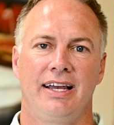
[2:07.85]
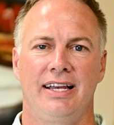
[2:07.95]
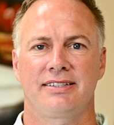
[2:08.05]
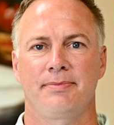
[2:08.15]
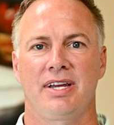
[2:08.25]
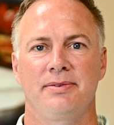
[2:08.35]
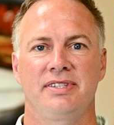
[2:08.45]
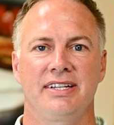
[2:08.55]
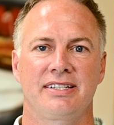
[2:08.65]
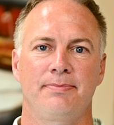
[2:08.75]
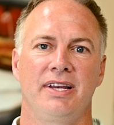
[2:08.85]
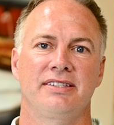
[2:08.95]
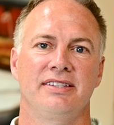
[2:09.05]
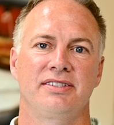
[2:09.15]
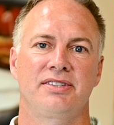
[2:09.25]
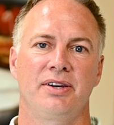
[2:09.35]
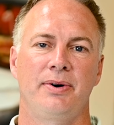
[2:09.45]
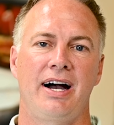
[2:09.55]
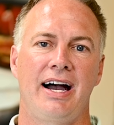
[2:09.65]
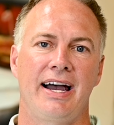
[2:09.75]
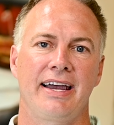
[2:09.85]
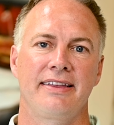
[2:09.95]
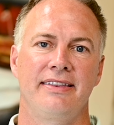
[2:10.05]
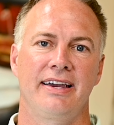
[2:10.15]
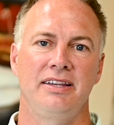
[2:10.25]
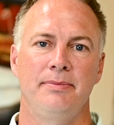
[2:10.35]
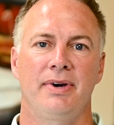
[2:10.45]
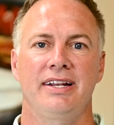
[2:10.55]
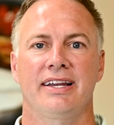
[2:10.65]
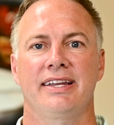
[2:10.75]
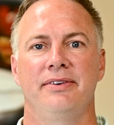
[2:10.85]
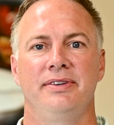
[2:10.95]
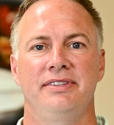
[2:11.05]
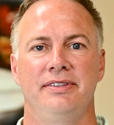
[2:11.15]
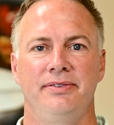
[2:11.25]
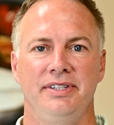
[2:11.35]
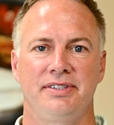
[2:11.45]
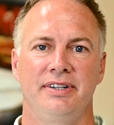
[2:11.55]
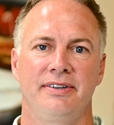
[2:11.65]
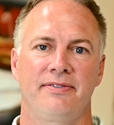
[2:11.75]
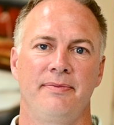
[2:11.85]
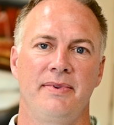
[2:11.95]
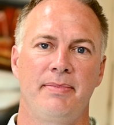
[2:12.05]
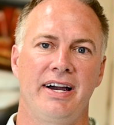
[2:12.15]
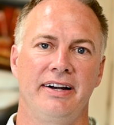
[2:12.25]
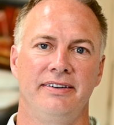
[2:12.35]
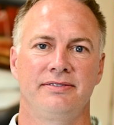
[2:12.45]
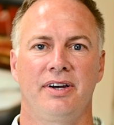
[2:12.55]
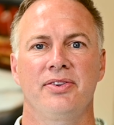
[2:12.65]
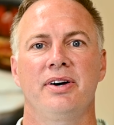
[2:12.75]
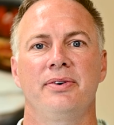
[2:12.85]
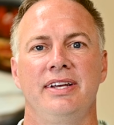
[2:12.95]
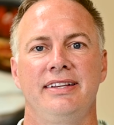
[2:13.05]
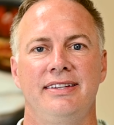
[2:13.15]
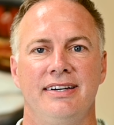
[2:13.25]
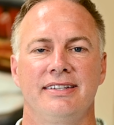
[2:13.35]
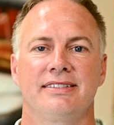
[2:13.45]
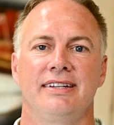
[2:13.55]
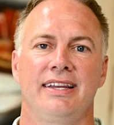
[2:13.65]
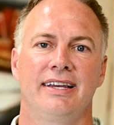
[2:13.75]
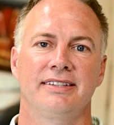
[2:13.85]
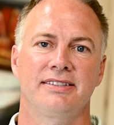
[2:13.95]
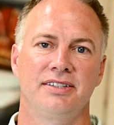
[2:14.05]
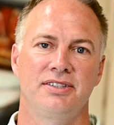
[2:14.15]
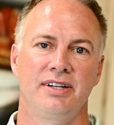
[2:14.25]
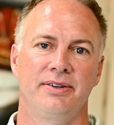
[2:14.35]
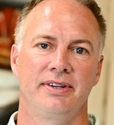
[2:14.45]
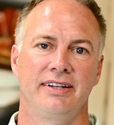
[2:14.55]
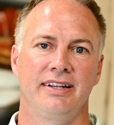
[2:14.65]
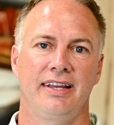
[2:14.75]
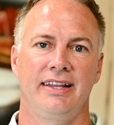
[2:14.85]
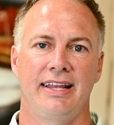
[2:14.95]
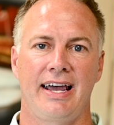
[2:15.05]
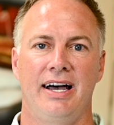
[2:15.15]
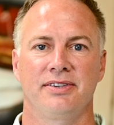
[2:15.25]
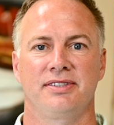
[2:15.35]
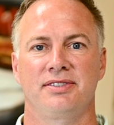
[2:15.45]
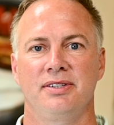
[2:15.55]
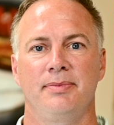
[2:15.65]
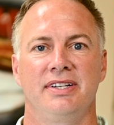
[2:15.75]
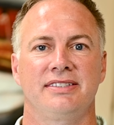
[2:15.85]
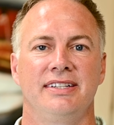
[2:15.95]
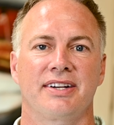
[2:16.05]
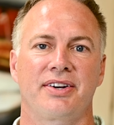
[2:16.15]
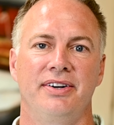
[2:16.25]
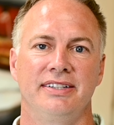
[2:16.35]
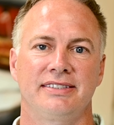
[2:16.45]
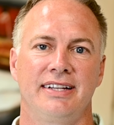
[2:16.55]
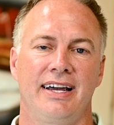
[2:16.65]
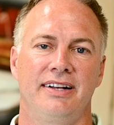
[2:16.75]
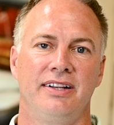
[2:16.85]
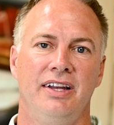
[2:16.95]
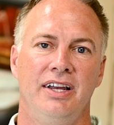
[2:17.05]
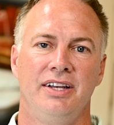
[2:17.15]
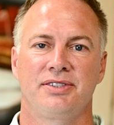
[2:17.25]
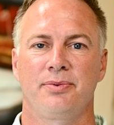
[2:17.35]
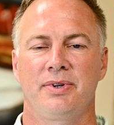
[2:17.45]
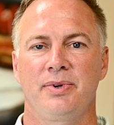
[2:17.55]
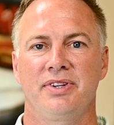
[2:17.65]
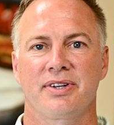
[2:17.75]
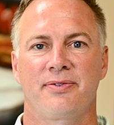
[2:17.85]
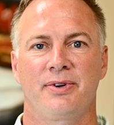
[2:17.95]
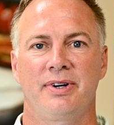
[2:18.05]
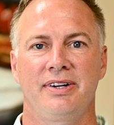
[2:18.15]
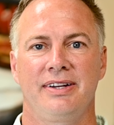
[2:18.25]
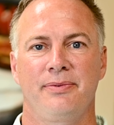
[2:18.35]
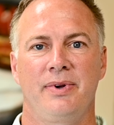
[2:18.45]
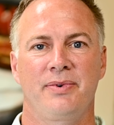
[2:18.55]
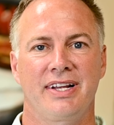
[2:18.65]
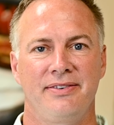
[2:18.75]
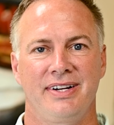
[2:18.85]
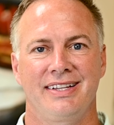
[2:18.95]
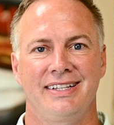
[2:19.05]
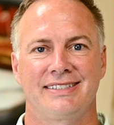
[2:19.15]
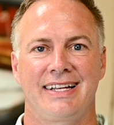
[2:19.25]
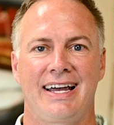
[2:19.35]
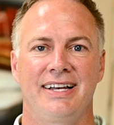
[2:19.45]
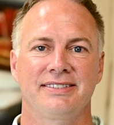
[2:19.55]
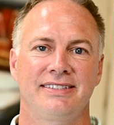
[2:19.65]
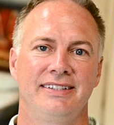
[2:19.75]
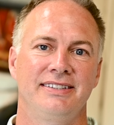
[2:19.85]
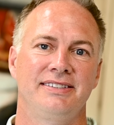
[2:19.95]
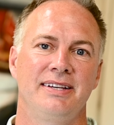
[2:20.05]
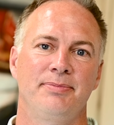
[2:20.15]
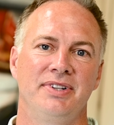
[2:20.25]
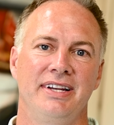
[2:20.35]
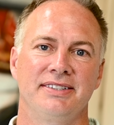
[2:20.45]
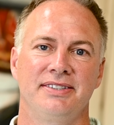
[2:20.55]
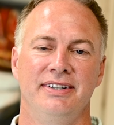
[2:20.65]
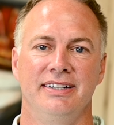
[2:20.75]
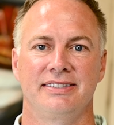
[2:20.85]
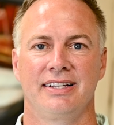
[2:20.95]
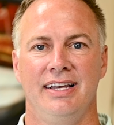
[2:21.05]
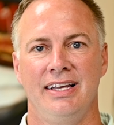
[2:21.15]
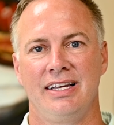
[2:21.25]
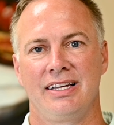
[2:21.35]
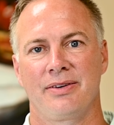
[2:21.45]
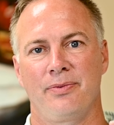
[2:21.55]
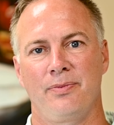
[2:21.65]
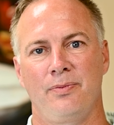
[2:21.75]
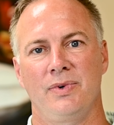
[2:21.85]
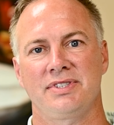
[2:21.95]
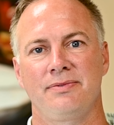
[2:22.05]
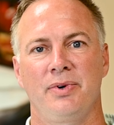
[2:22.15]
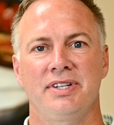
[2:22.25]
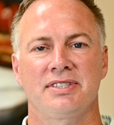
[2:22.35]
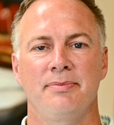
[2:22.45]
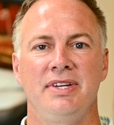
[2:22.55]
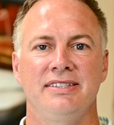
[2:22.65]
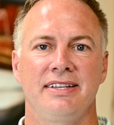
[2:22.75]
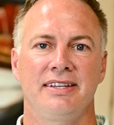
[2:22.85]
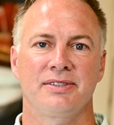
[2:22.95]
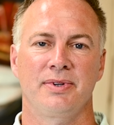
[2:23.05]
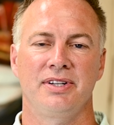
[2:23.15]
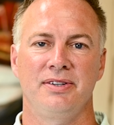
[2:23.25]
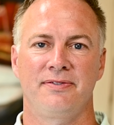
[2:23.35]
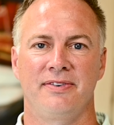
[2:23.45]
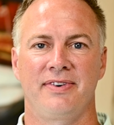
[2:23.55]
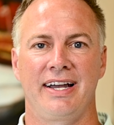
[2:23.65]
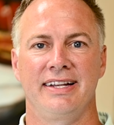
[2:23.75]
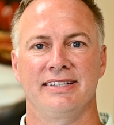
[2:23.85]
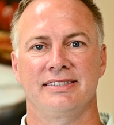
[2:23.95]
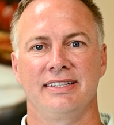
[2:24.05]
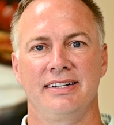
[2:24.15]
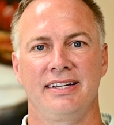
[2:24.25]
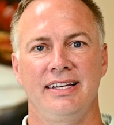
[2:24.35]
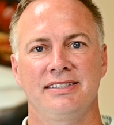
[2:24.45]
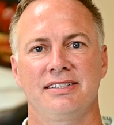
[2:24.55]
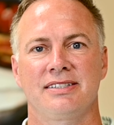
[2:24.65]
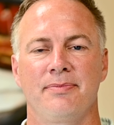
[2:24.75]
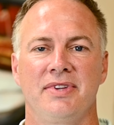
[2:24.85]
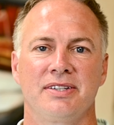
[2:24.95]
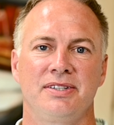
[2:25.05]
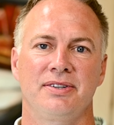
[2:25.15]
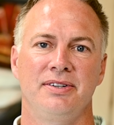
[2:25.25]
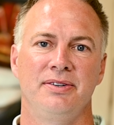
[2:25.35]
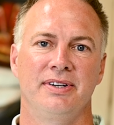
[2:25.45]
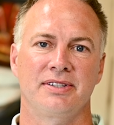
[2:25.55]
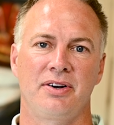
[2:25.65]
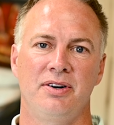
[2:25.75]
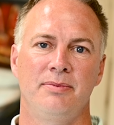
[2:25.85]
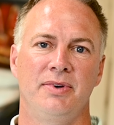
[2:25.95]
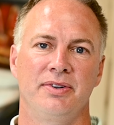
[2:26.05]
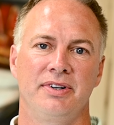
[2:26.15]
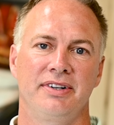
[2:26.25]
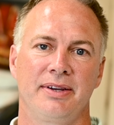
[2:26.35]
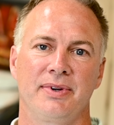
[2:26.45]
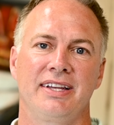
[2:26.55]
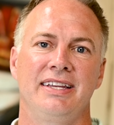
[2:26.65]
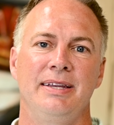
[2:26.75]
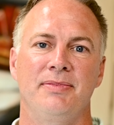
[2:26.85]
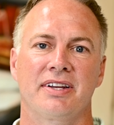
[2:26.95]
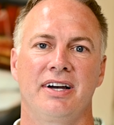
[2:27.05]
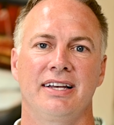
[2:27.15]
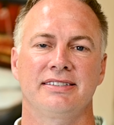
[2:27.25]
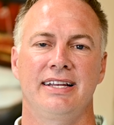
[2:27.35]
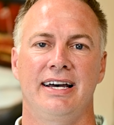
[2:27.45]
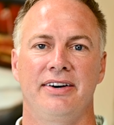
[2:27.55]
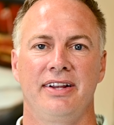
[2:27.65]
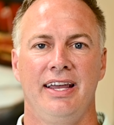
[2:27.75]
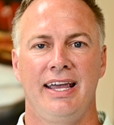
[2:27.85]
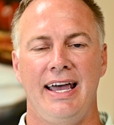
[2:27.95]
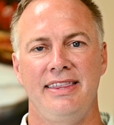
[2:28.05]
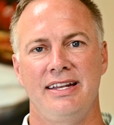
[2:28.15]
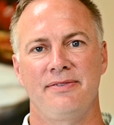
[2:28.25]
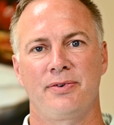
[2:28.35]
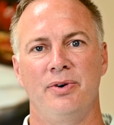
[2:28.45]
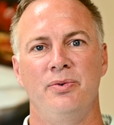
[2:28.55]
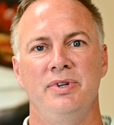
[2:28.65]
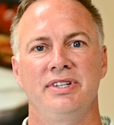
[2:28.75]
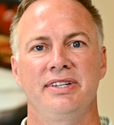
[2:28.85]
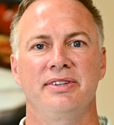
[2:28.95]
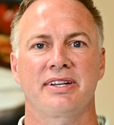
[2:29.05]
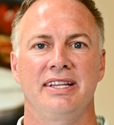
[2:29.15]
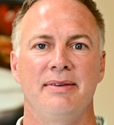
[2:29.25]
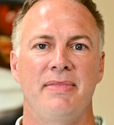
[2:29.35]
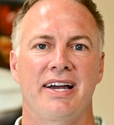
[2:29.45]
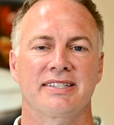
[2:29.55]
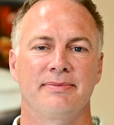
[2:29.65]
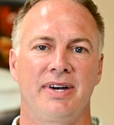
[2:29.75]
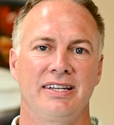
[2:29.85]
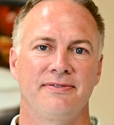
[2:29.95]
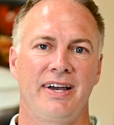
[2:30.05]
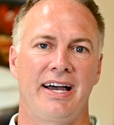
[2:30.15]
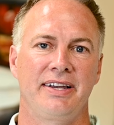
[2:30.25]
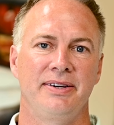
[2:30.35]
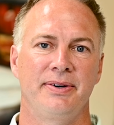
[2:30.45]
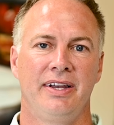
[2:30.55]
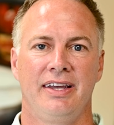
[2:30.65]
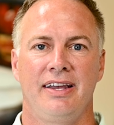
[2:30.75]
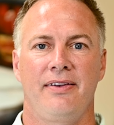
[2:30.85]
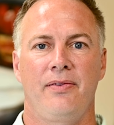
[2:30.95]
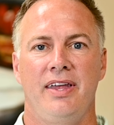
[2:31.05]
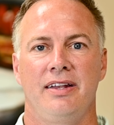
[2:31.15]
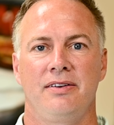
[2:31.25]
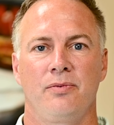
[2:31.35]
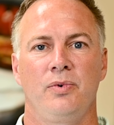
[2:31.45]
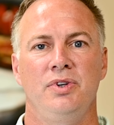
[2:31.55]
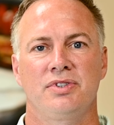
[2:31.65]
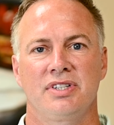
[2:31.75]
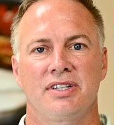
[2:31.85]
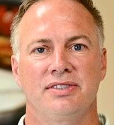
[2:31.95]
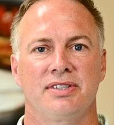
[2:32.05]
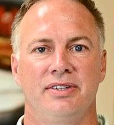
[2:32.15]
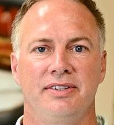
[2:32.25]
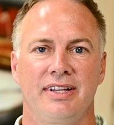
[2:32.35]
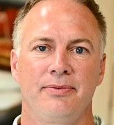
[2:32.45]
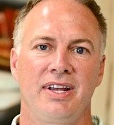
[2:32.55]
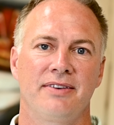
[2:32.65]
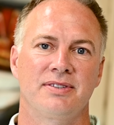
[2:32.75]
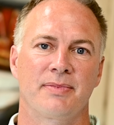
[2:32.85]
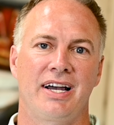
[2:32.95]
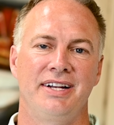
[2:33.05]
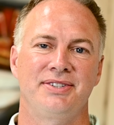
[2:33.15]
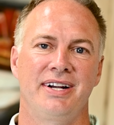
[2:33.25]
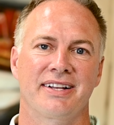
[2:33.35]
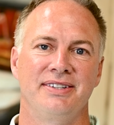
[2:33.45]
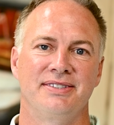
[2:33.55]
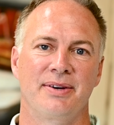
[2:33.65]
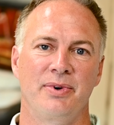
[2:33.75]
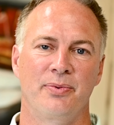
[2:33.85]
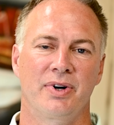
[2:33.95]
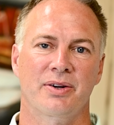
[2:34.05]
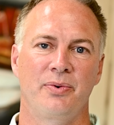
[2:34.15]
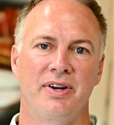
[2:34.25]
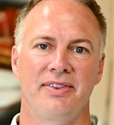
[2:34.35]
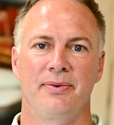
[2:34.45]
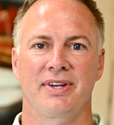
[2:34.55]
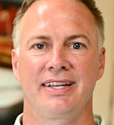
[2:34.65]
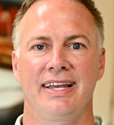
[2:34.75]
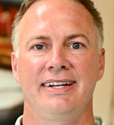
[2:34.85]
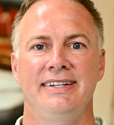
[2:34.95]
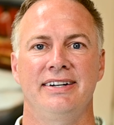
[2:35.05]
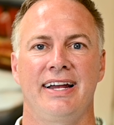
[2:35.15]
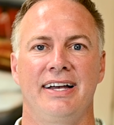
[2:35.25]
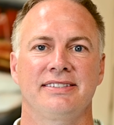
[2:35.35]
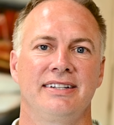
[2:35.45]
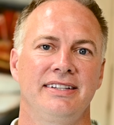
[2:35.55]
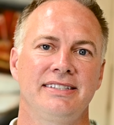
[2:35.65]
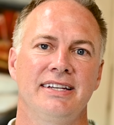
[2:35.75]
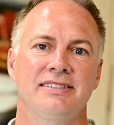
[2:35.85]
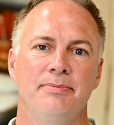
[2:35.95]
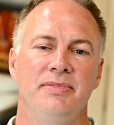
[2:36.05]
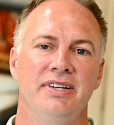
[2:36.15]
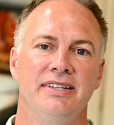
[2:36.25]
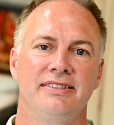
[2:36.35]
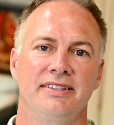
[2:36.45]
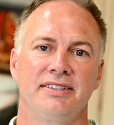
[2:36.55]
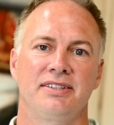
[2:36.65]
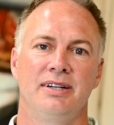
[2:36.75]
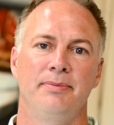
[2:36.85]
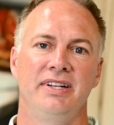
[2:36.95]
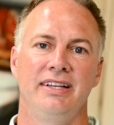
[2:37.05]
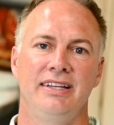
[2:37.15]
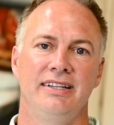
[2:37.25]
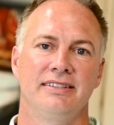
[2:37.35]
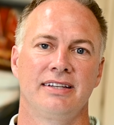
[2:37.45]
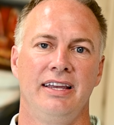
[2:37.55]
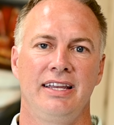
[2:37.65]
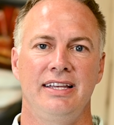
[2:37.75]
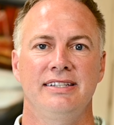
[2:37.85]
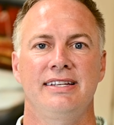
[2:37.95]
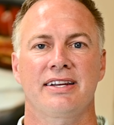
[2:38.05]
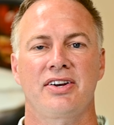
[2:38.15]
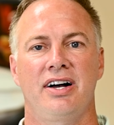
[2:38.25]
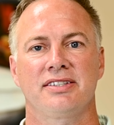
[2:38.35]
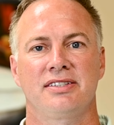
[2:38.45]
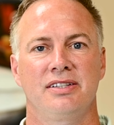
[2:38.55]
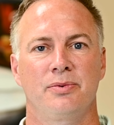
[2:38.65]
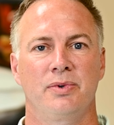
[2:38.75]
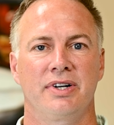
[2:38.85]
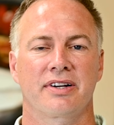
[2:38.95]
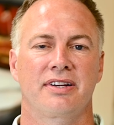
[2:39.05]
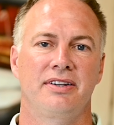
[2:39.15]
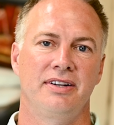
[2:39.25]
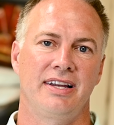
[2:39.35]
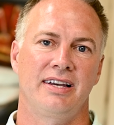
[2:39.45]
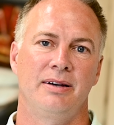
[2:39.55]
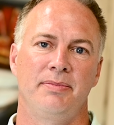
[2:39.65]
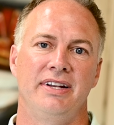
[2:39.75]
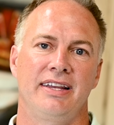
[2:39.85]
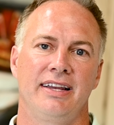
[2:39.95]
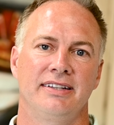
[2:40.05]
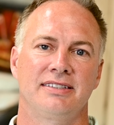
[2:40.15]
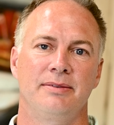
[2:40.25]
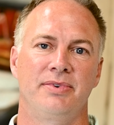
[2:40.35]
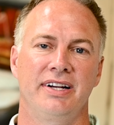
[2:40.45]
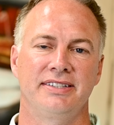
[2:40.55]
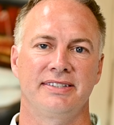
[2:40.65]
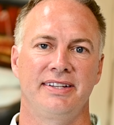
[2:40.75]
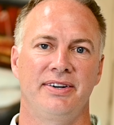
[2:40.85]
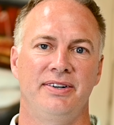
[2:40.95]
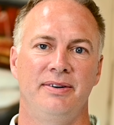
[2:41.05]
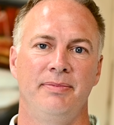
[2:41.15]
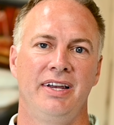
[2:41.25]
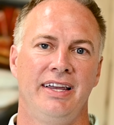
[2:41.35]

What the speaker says: Sometimes the expense is so high that you might not get the return from the buyer, although it does enhance the showing and the house, assuming it's in a current style. So what do we look for when we're getting ready to list a house? The simple answer is, what are some easy things we could do for financing? Is there some things you could do as a homeowner that we could keep the cost down? And then if we're really looking to maximize value, then we usually consult, and we have some contractors that we work with that we can get in your house and at least get some bids and determine is that cost of the work going to help enhance the price of the home